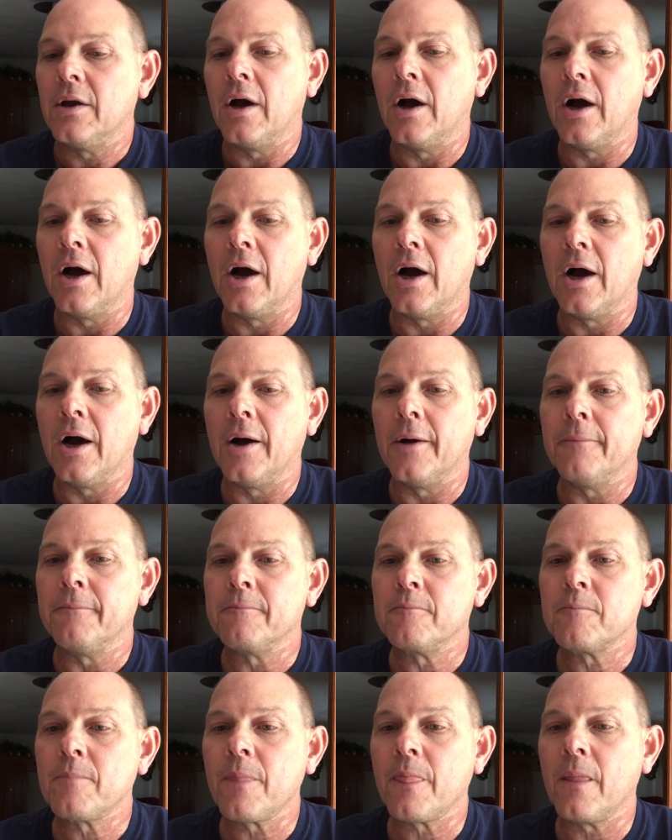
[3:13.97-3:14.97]
uh,
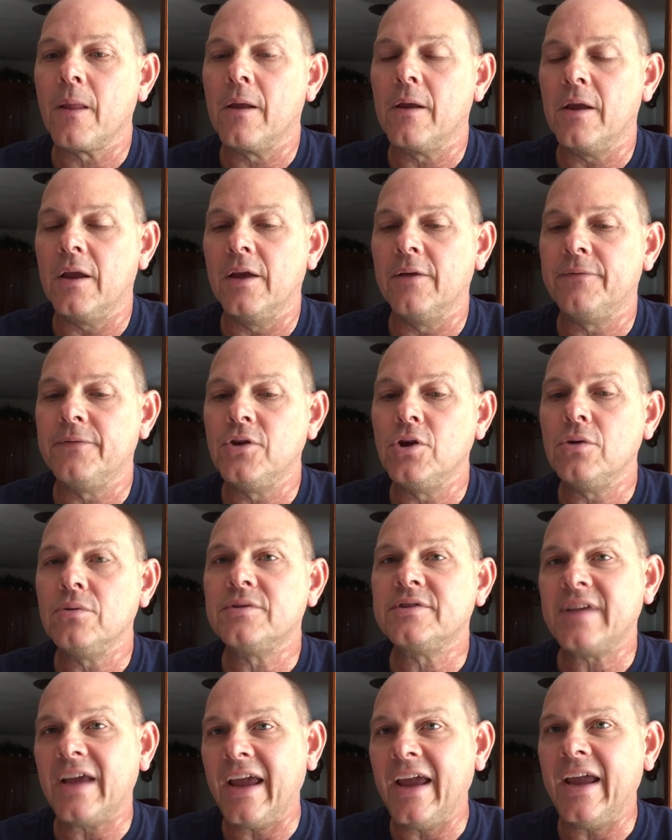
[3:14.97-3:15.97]
if you
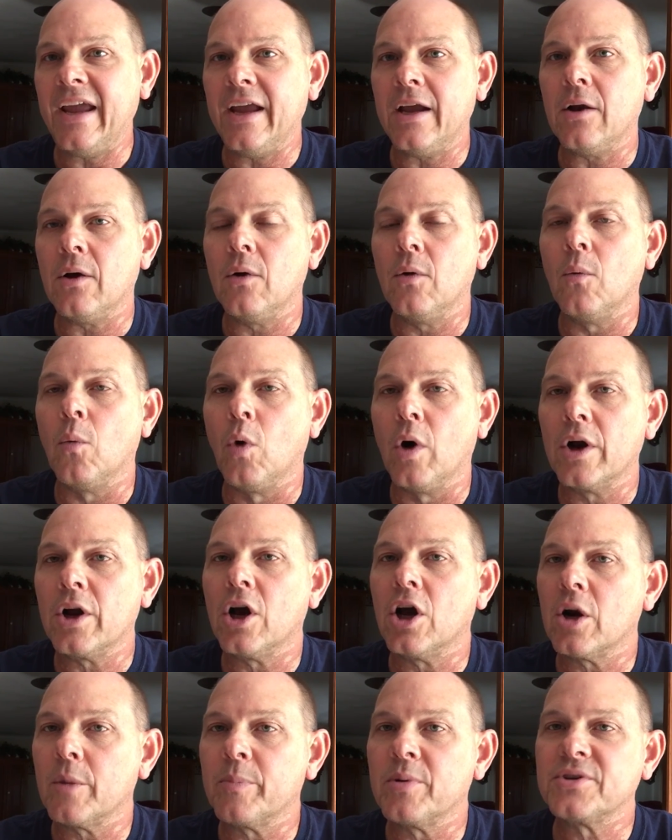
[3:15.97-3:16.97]
take
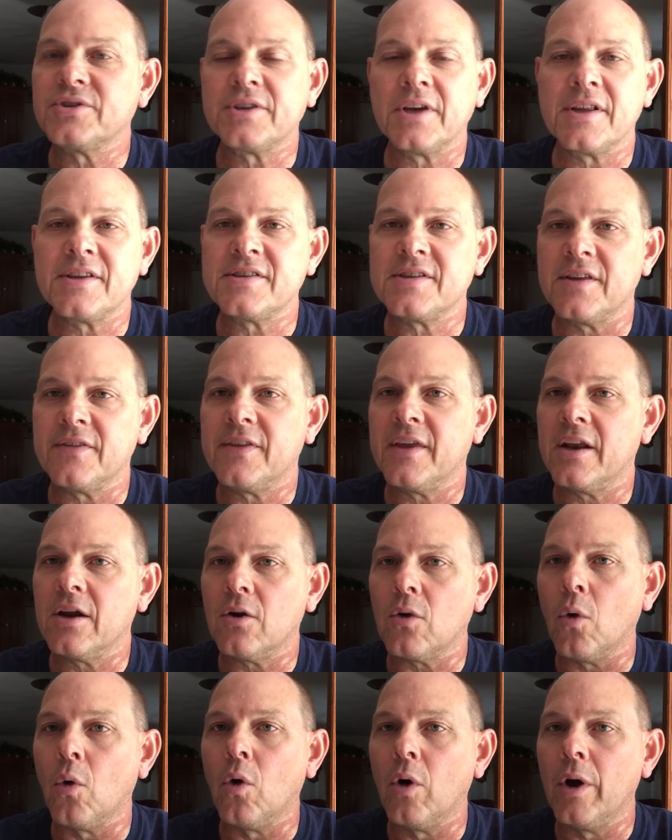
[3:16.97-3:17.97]
100%
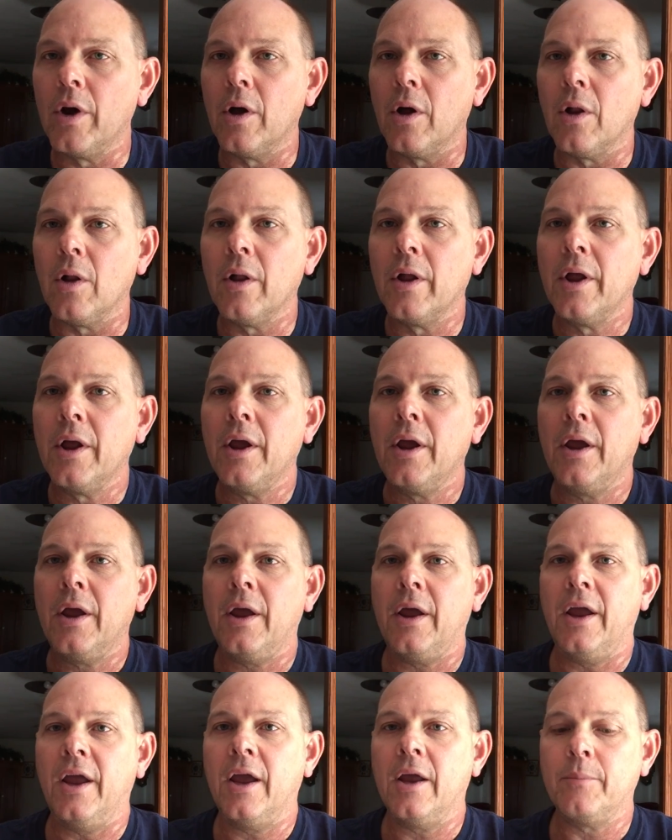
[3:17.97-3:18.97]
synthetic oil
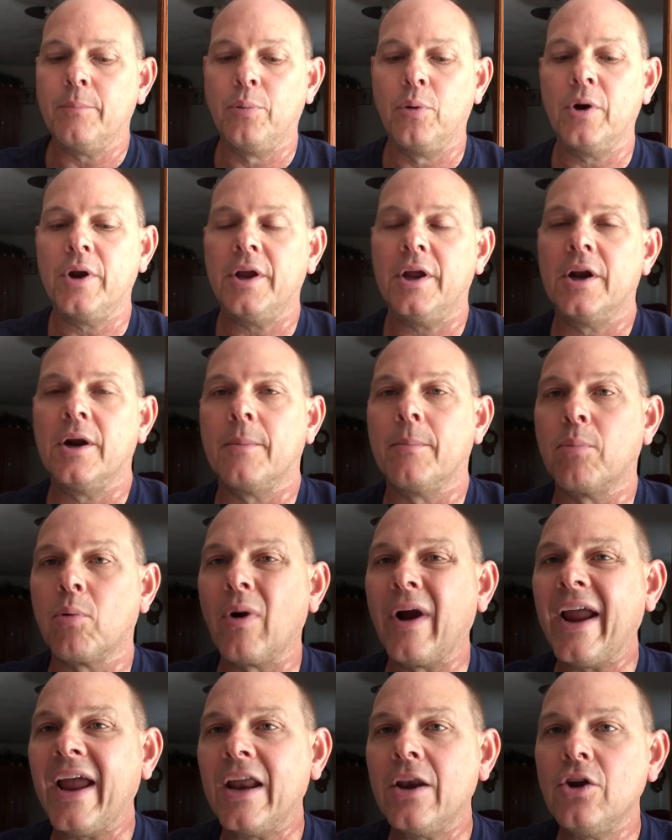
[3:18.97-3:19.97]
and put it in a
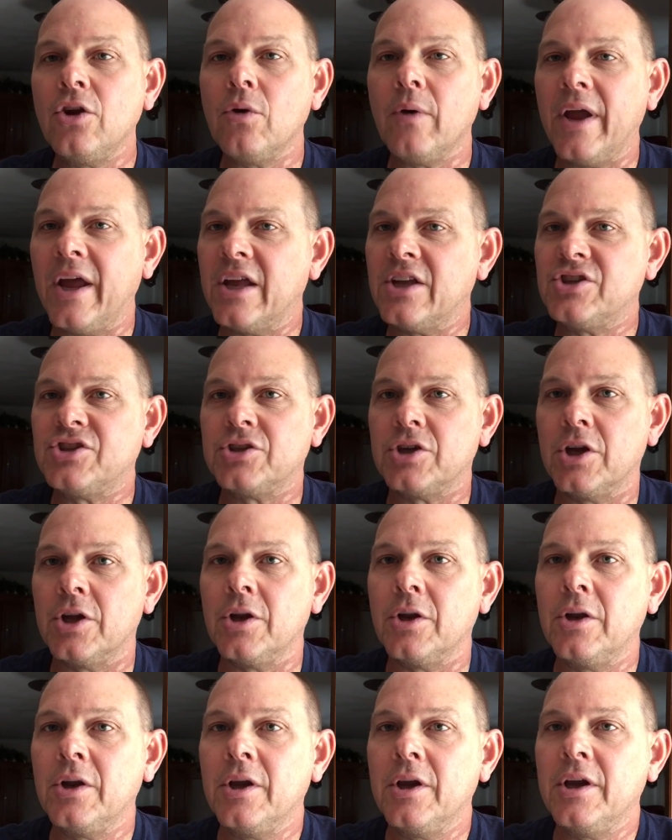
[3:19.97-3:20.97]
brand new
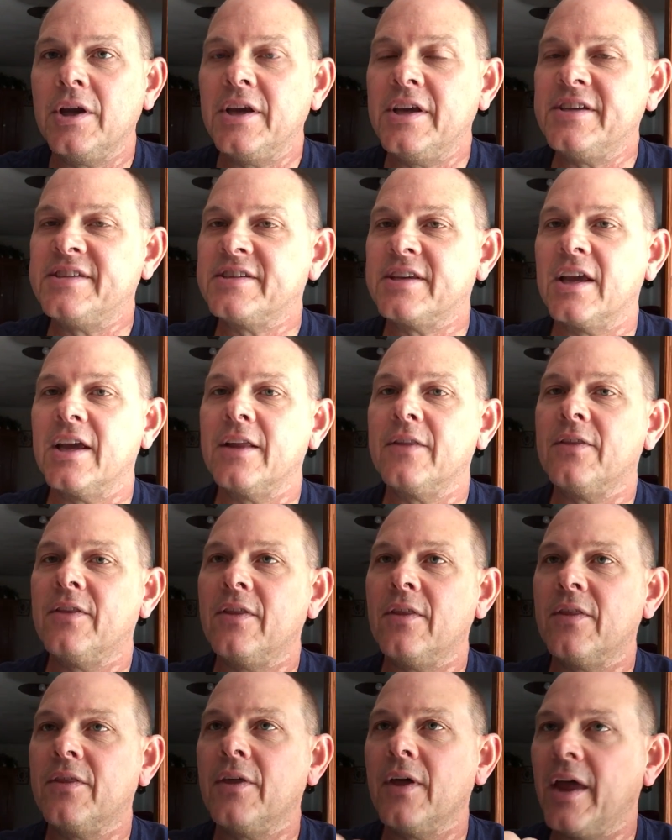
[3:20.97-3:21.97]
engine, he
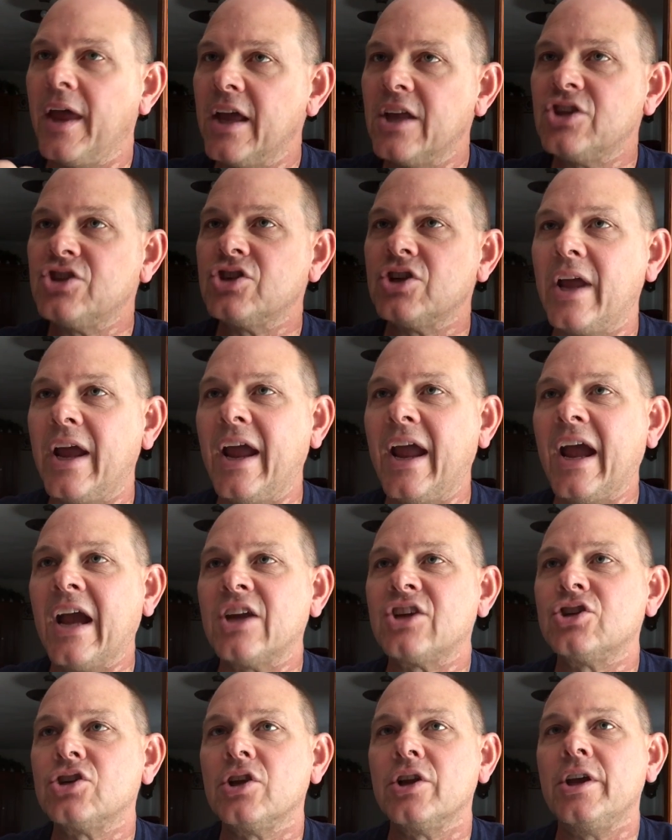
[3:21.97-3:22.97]
said the engine
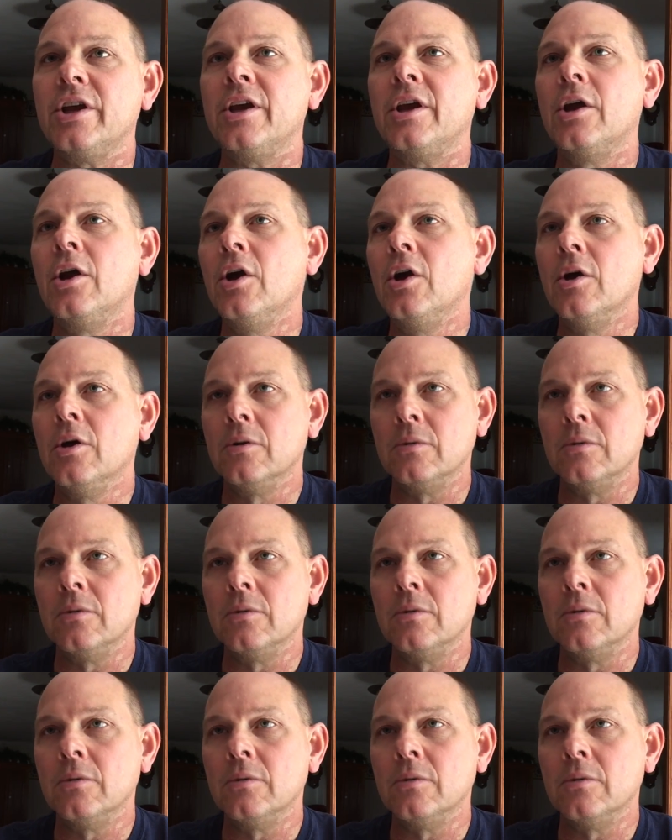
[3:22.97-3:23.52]
actually